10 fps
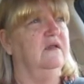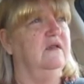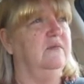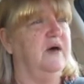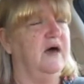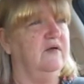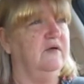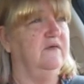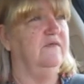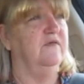the
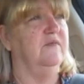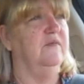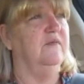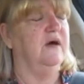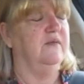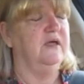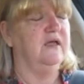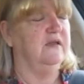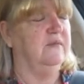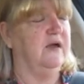battery
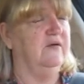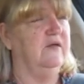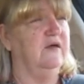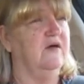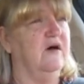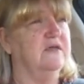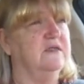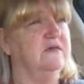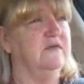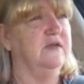the
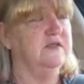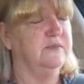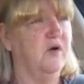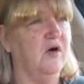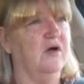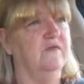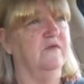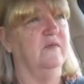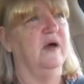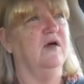cost of this part
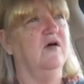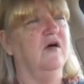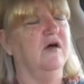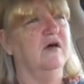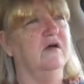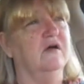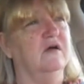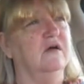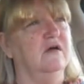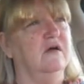for my car,
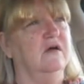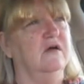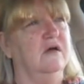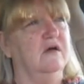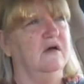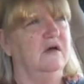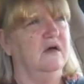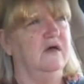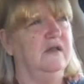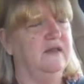
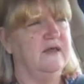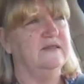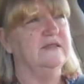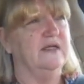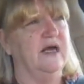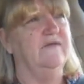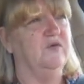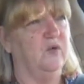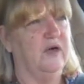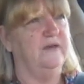I think that's going to have
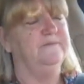to wait.